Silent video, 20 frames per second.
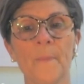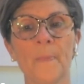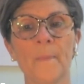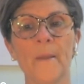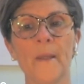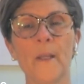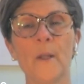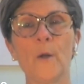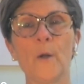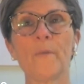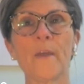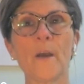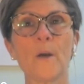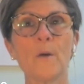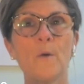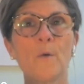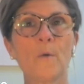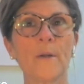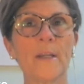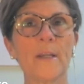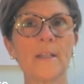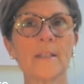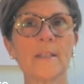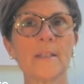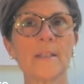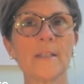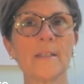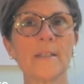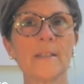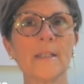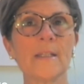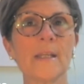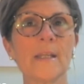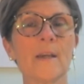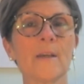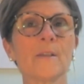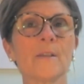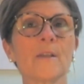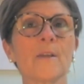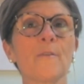without going into the
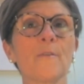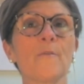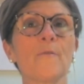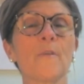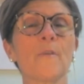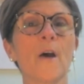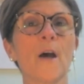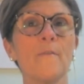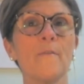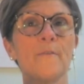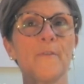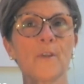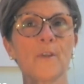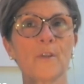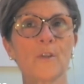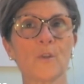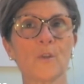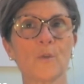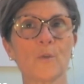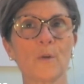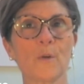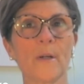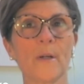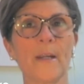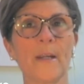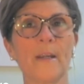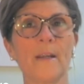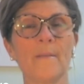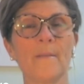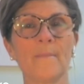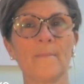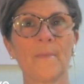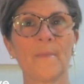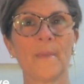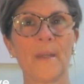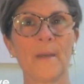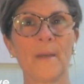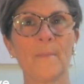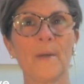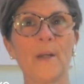details of the story
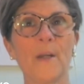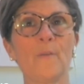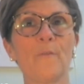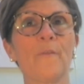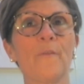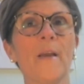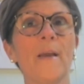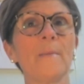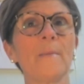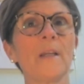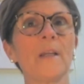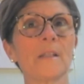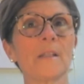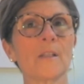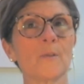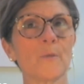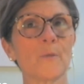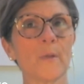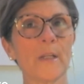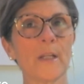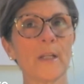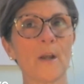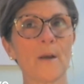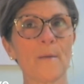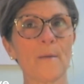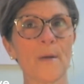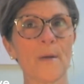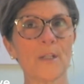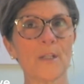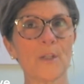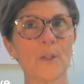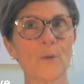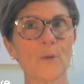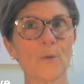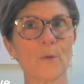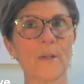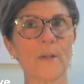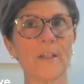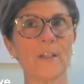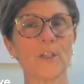in my own family, because it's really not my
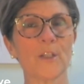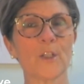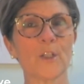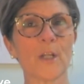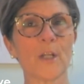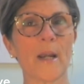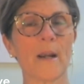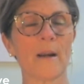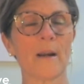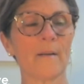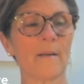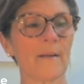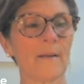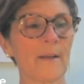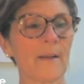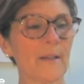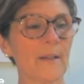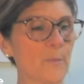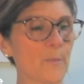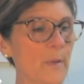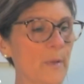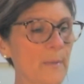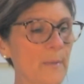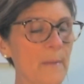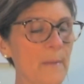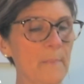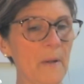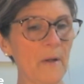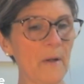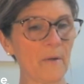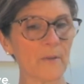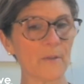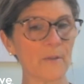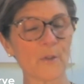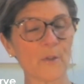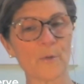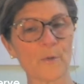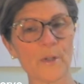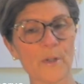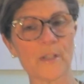story to share. It's one of my parents'
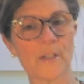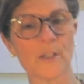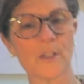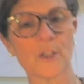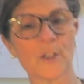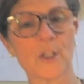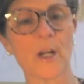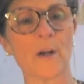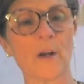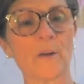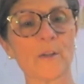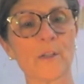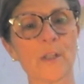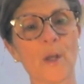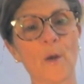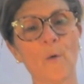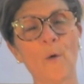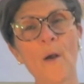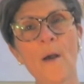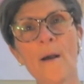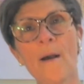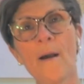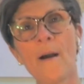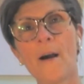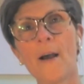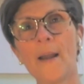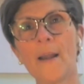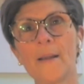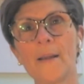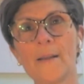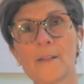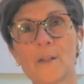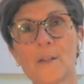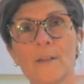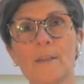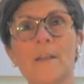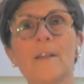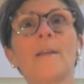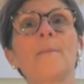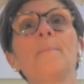stories to share. So it's
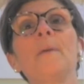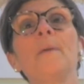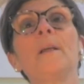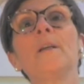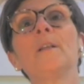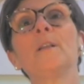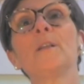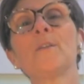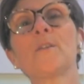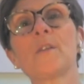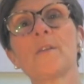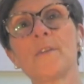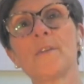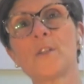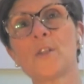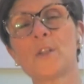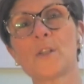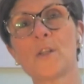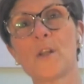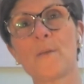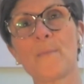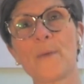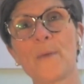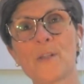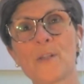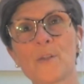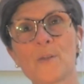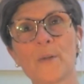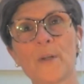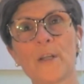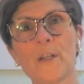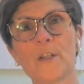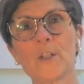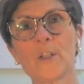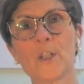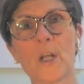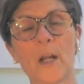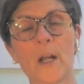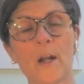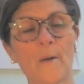not that I'm being elusive. It's just not my story to
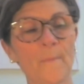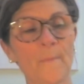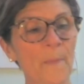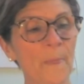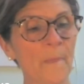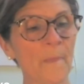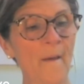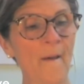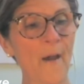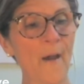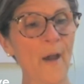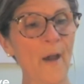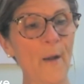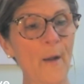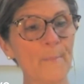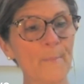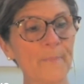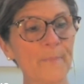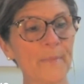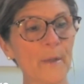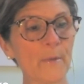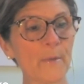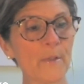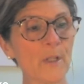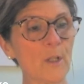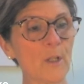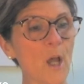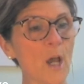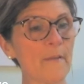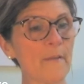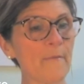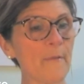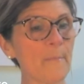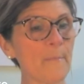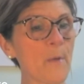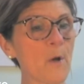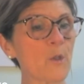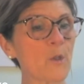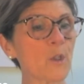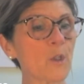share. There was a lot of
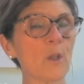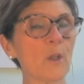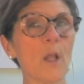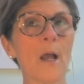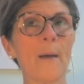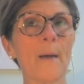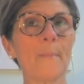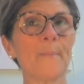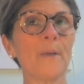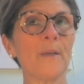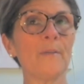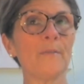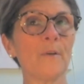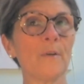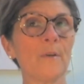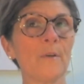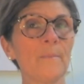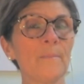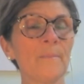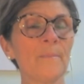emotional upheaval,